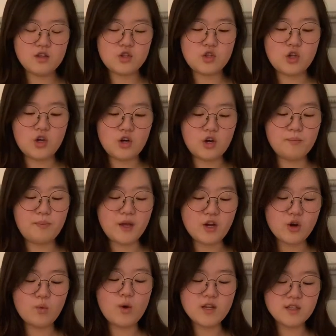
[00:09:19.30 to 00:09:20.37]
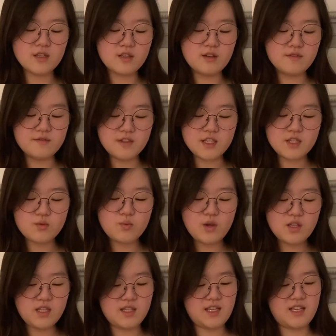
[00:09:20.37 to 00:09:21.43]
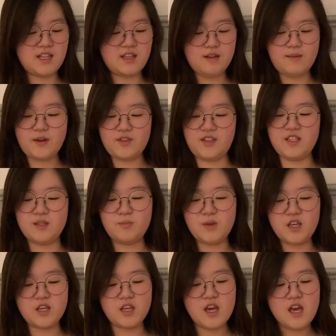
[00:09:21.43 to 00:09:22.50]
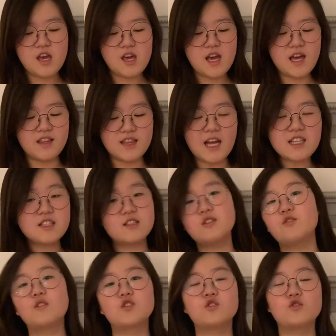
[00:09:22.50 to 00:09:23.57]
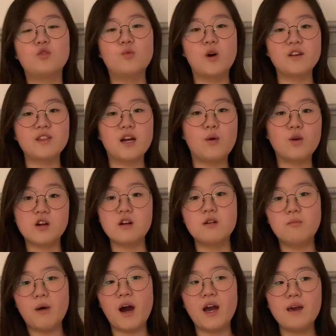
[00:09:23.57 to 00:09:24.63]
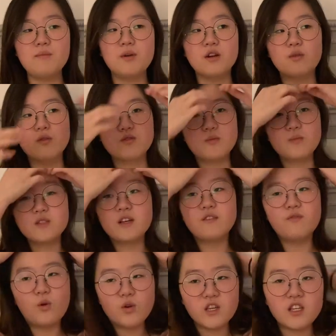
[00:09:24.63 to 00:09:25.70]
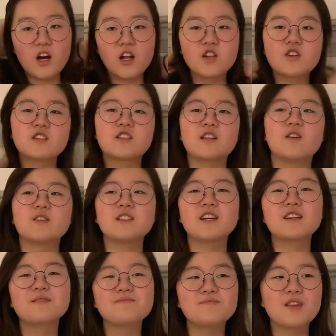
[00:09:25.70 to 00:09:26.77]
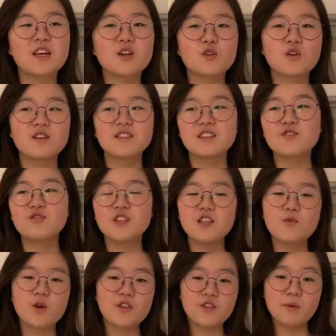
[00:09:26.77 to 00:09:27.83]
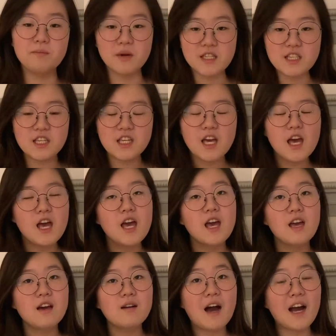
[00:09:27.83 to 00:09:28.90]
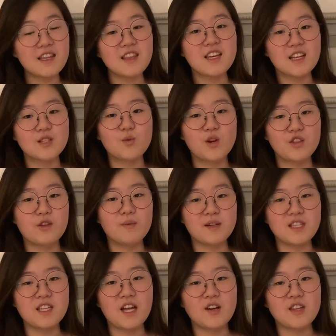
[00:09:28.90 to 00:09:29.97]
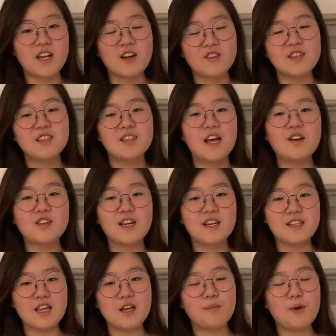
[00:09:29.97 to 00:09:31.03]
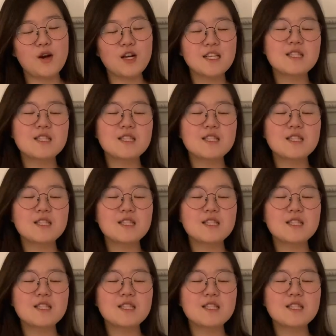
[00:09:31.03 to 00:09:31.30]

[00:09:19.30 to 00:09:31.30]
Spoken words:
The bigger one of this one is like about this big. And that's the original one that I wanted to buy, but it was almost like $40. And I was like, I don't know, is this really worth the money? I think it's worth the money now that I think about it.